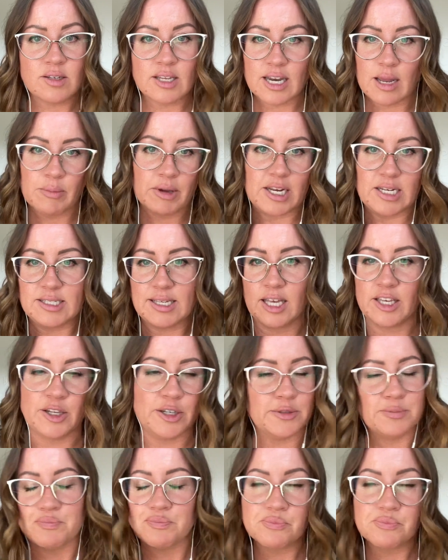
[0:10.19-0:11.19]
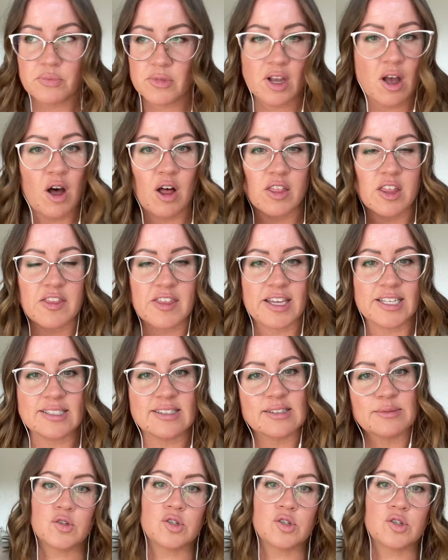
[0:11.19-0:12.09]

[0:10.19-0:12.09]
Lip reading: and I'm going to tell you all the things.